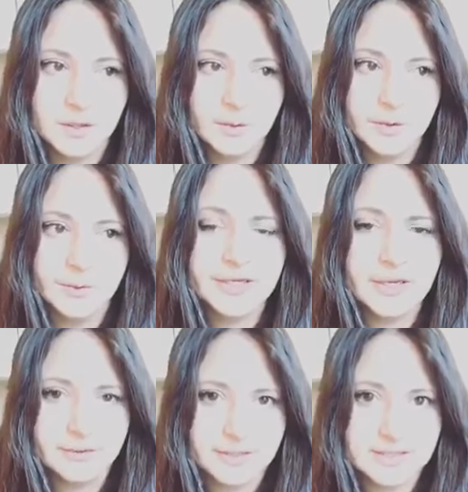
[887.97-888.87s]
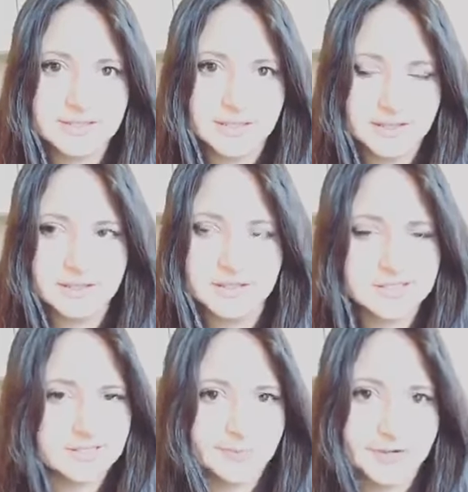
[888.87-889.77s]
We noticed that the, the
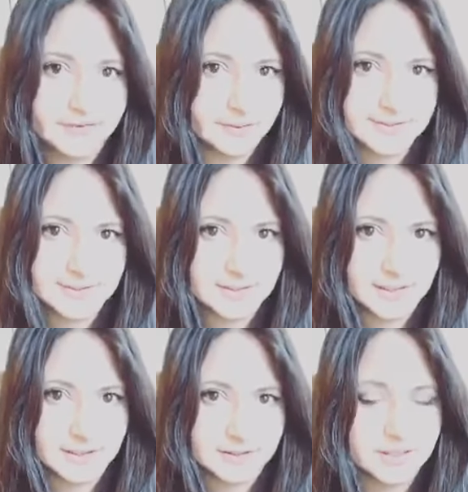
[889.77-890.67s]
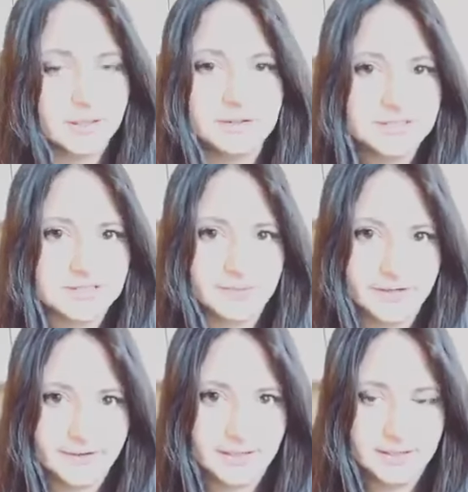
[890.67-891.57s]
Spirit wasn't there, the Holy
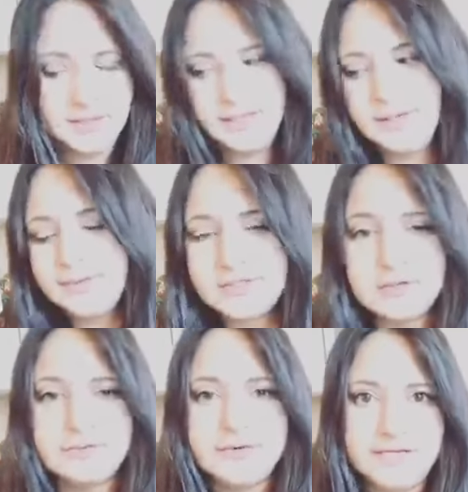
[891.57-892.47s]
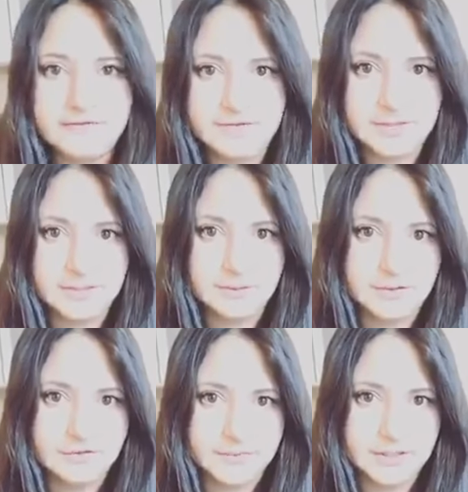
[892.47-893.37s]
Spirit. He was grieved in that
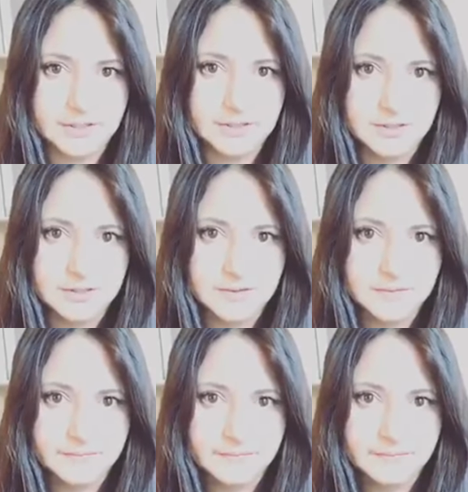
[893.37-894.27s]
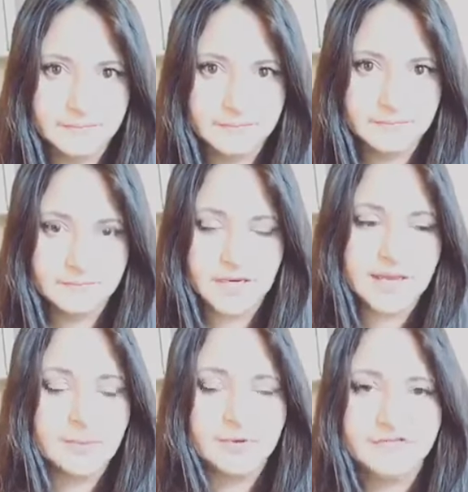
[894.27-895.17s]
movement. I
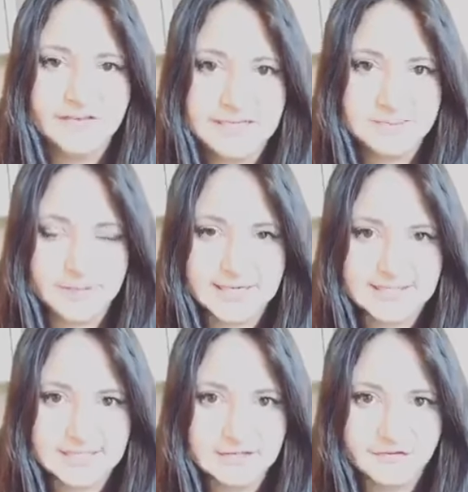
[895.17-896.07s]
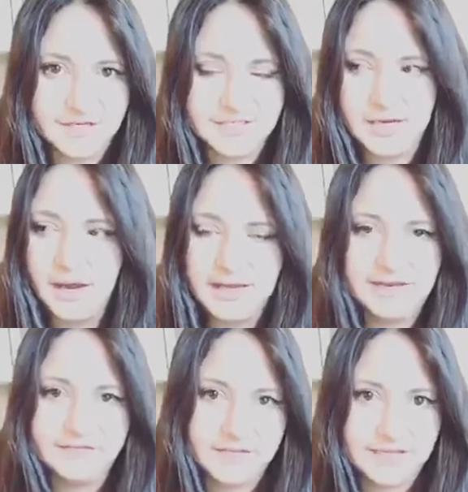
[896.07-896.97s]
come on Facebook, I did a video, I
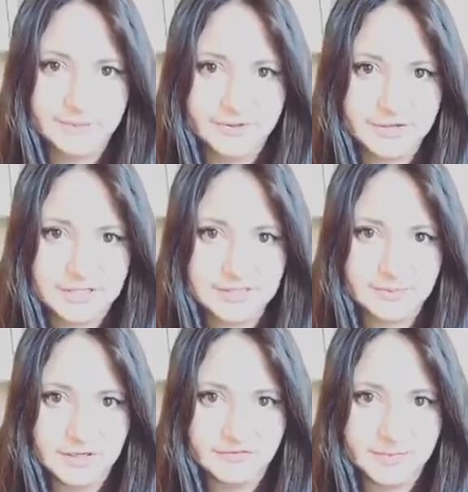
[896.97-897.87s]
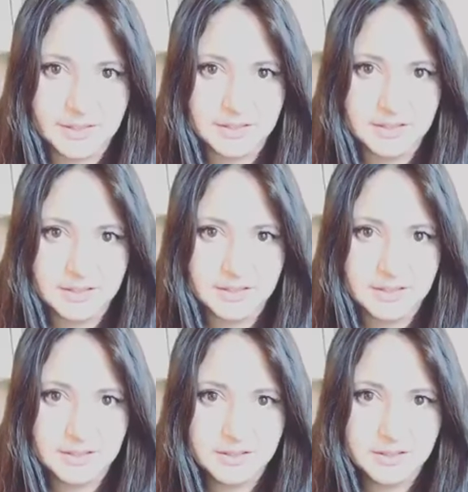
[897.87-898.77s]
left the Hebrew Roots movement.
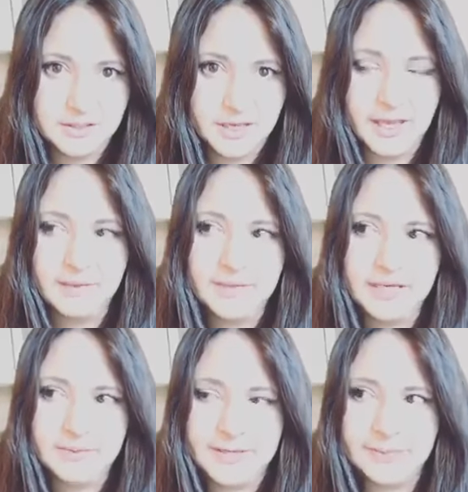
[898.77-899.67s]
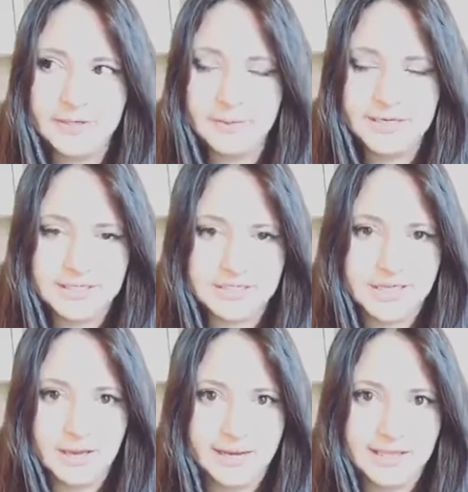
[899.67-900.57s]
How many people are willing to
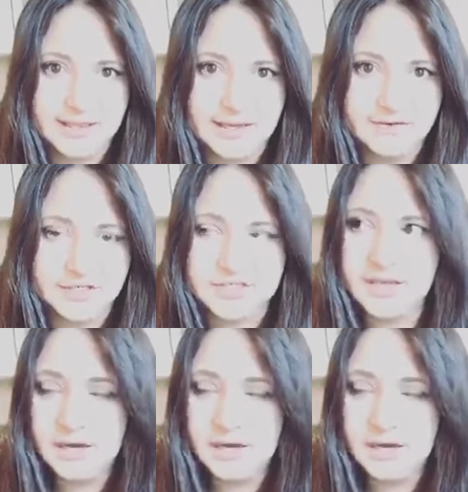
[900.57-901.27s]
go out there and just say, I